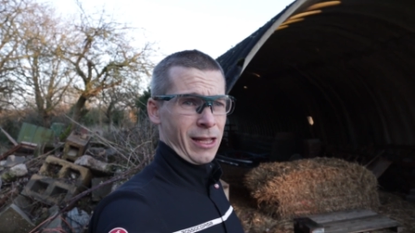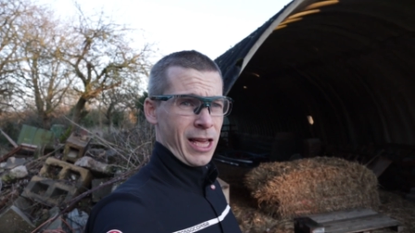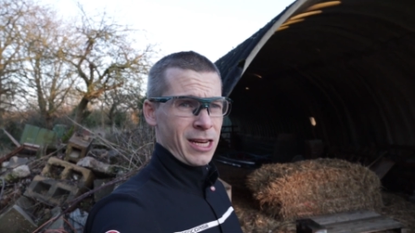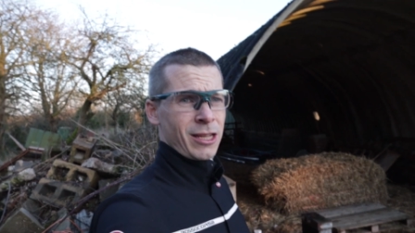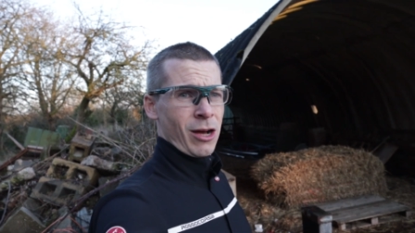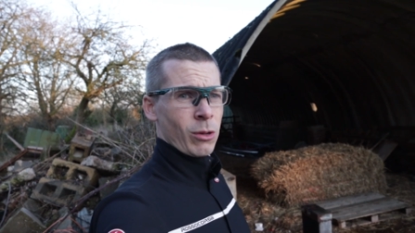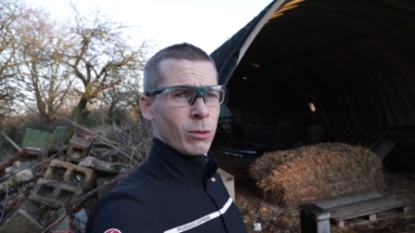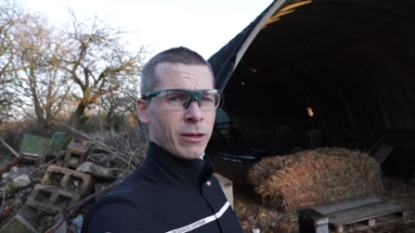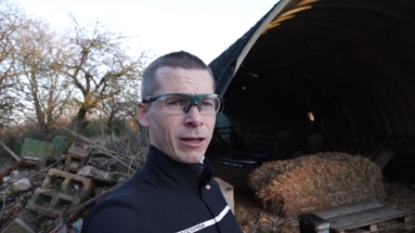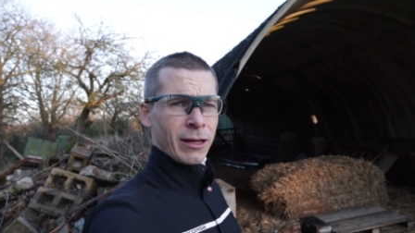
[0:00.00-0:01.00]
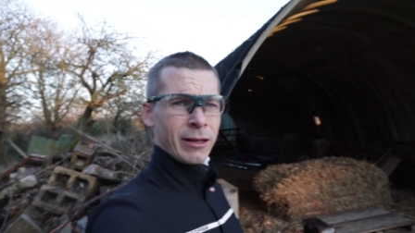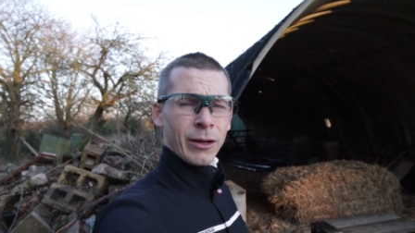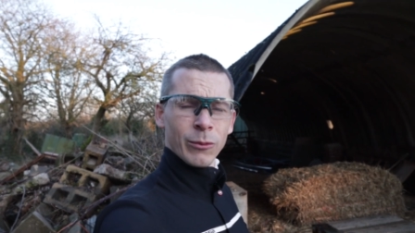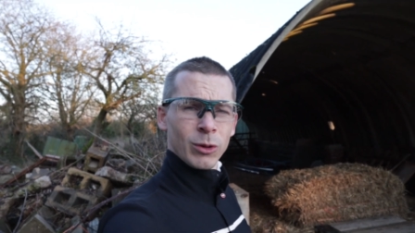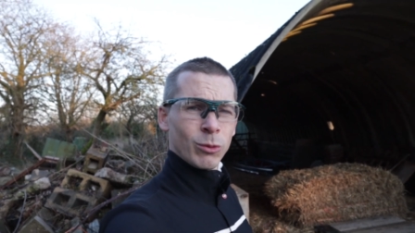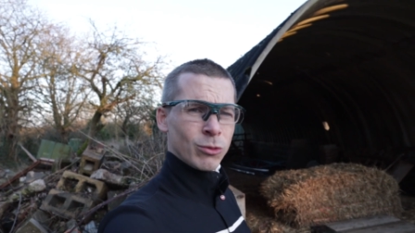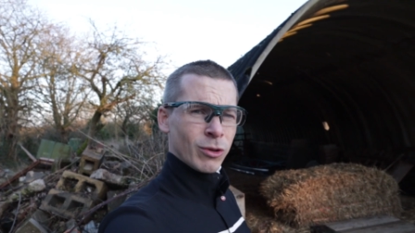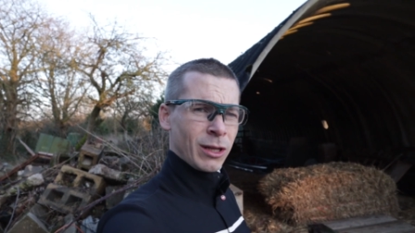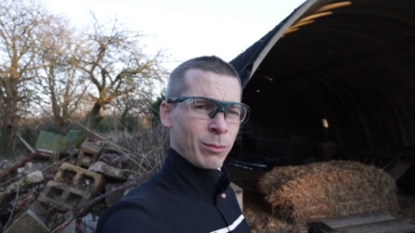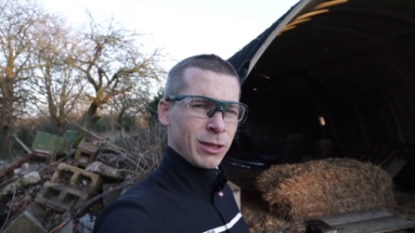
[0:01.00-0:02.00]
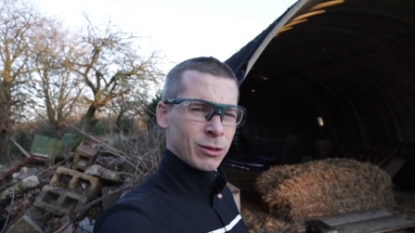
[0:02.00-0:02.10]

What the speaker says: Any colder and we would really be